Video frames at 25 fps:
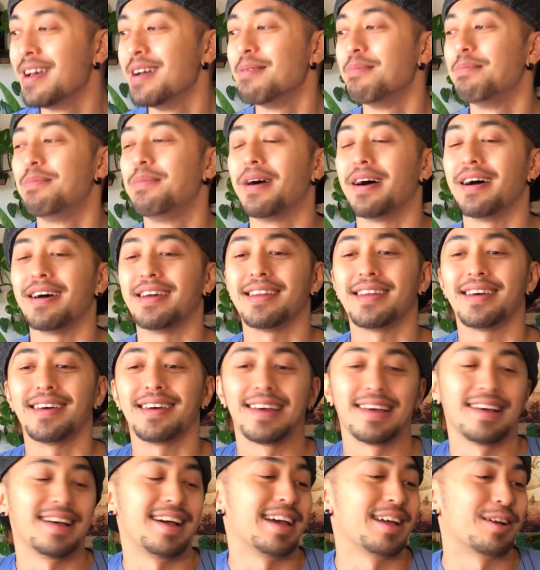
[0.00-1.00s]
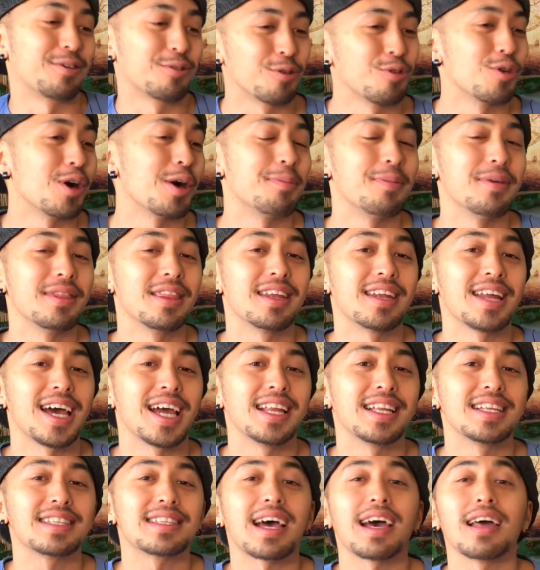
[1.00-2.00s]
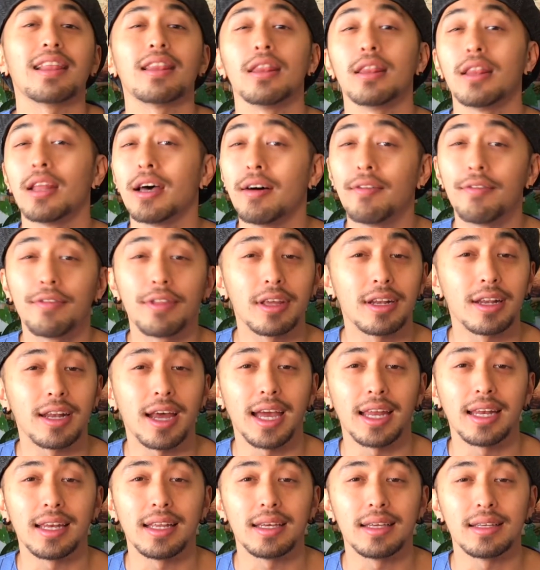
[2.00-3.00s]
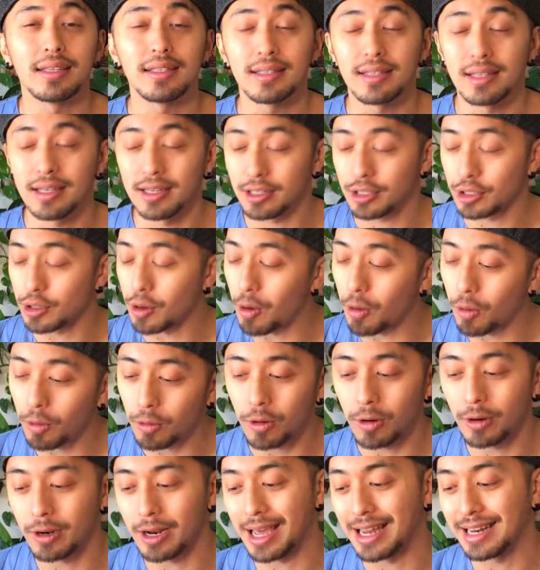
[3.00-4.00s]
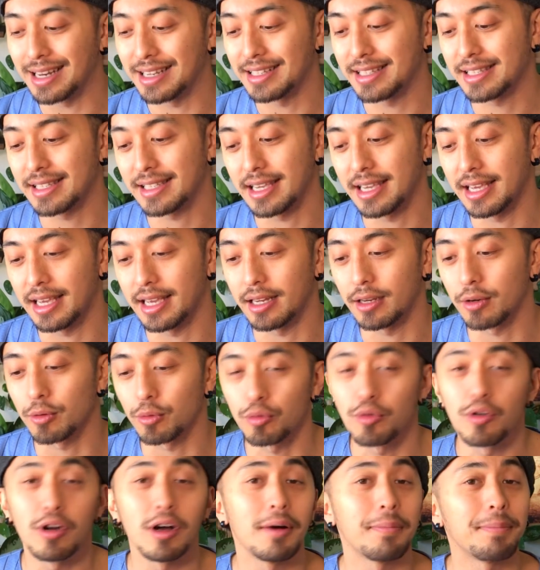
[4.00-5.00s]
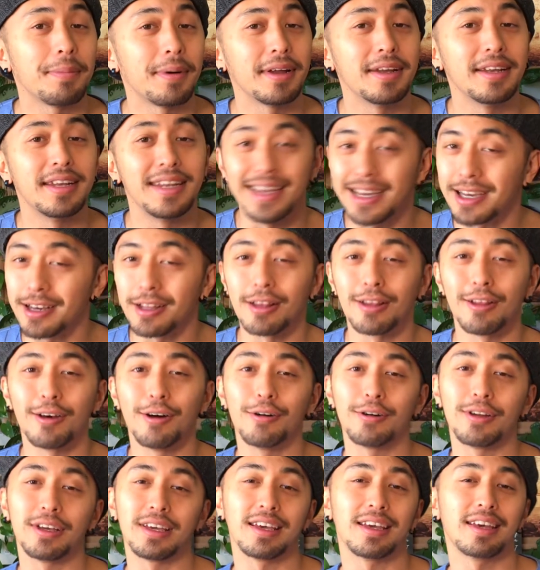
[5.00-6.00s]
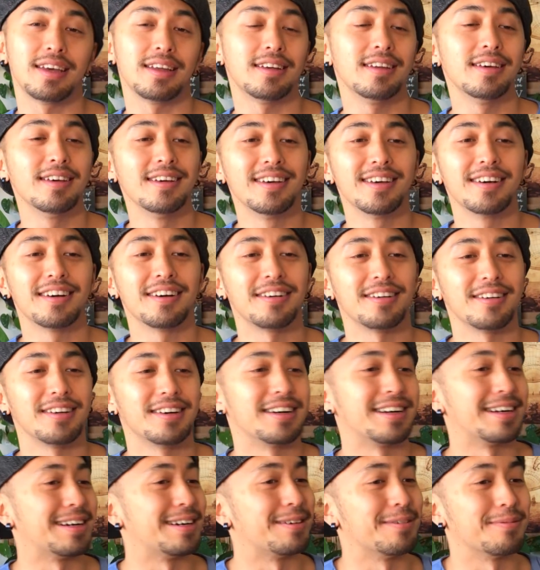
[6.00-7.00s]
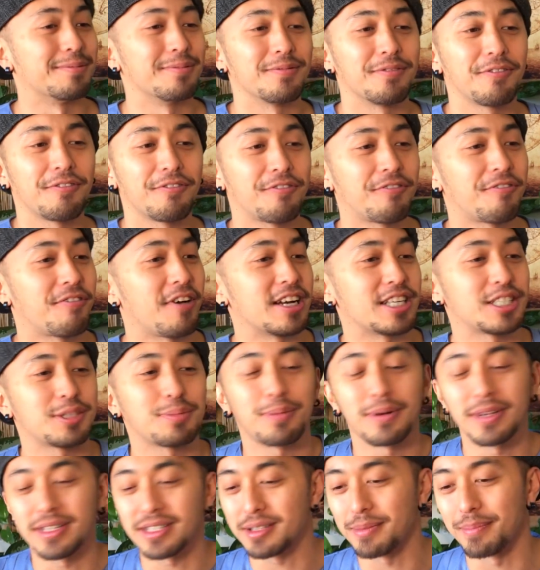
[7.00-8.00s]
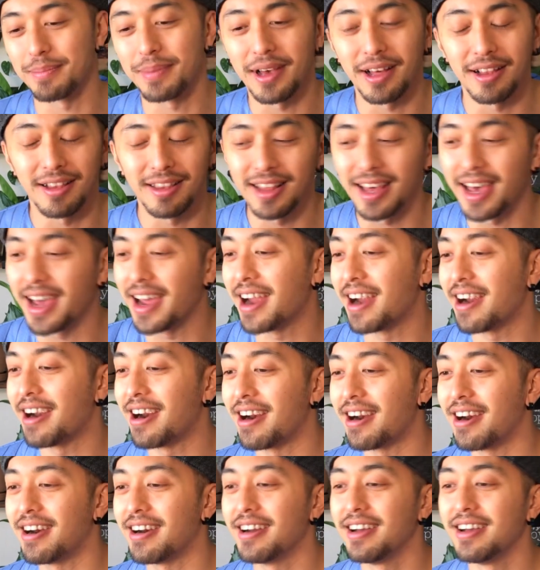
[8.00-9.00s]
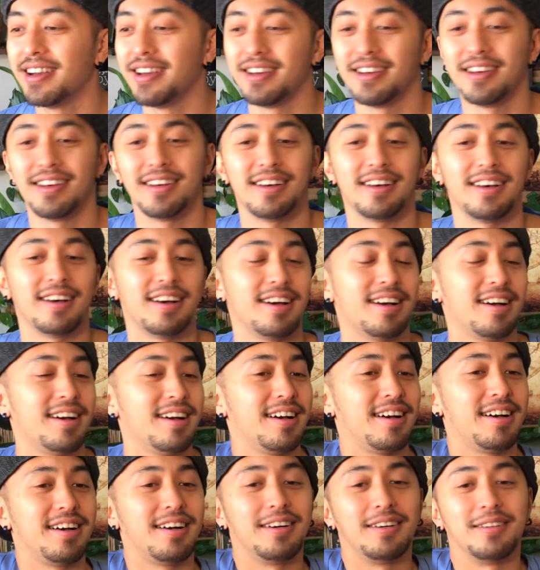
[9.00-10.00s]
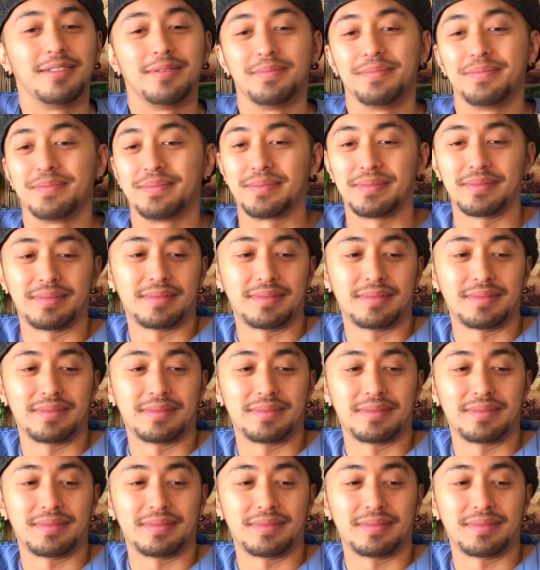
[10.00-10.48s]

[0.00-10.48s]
But I grew up in the 90s. I love the 90s. Total 90s kid. Grew up on Nickelodeon, um, Fresh Prince of Bel Air, um,